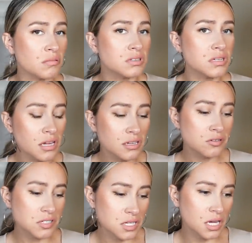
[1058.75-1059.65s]
It was kind of
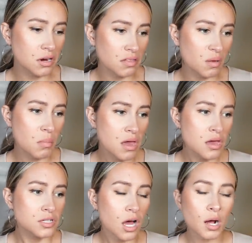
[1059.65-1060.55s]
interesting to hear them
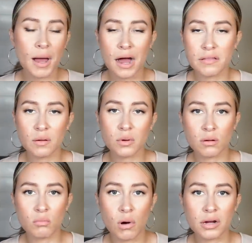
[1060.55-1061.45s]
talk about how they were
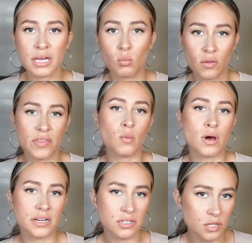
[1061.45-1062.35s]
going to market what they
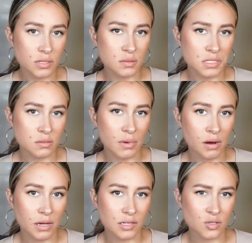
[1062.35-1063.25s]
wanted to do as Miss
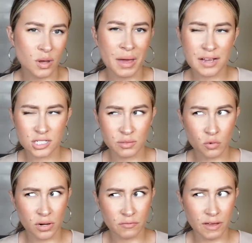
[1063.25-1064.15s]
America. So I'm actually
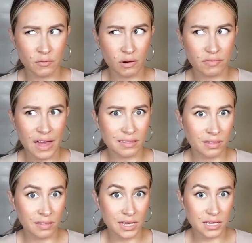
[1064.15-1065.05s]
more in favor of that
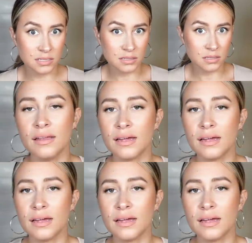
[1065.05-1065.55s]
than this.